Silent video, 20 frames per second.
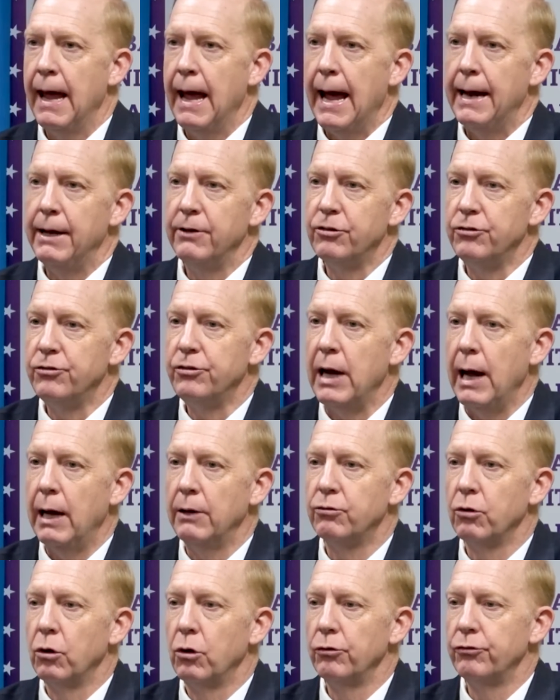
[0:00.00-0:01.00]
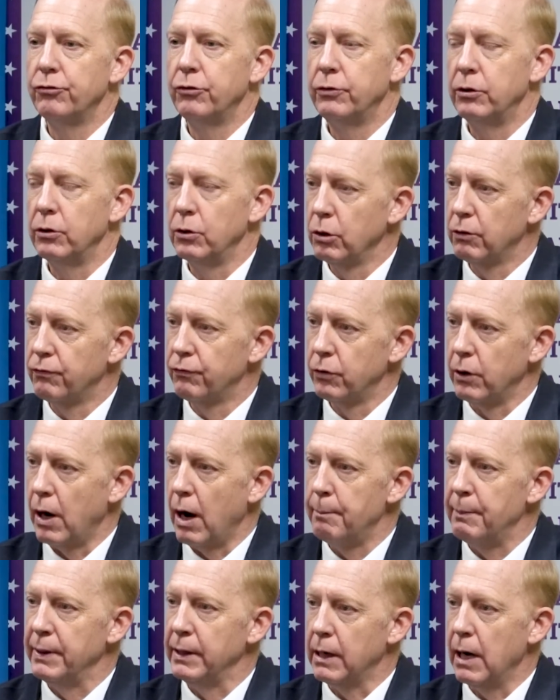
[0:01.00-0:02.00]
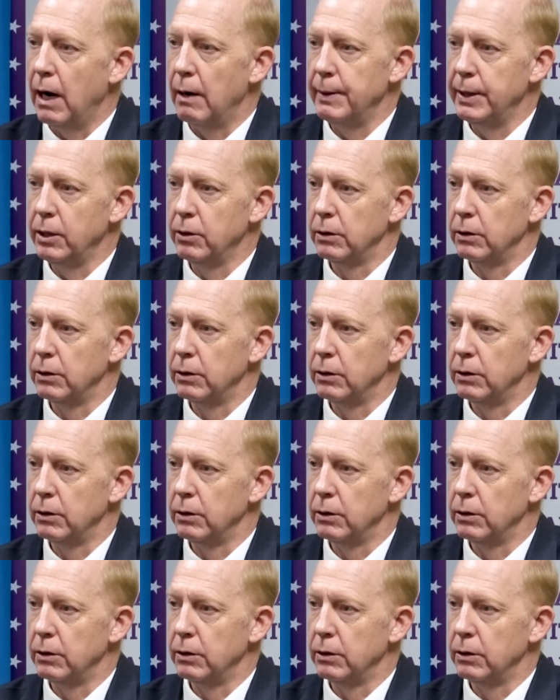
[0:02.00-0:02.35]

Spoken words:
And it's a chance also to look for up-and-coming